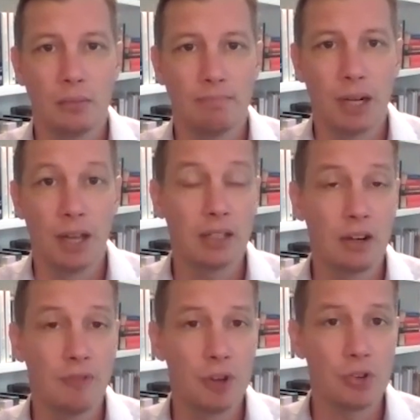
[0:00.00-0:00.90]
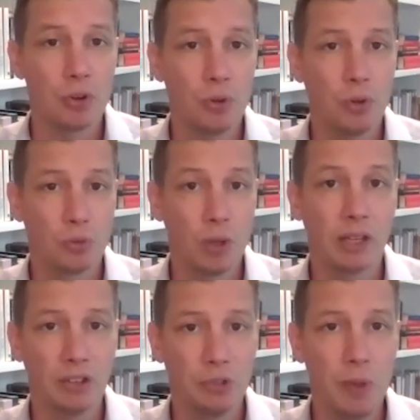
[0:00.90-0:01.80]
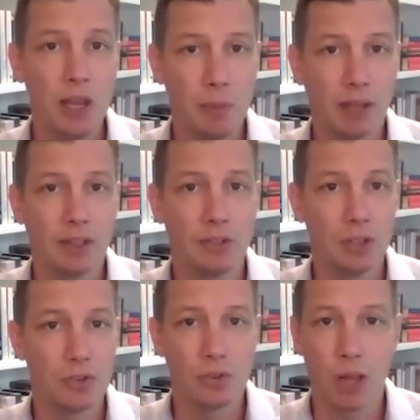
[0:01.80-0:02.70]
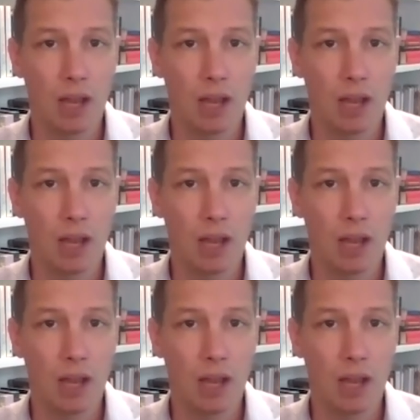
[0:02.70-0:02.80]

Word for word: an elected official who is willing to speak about this issue.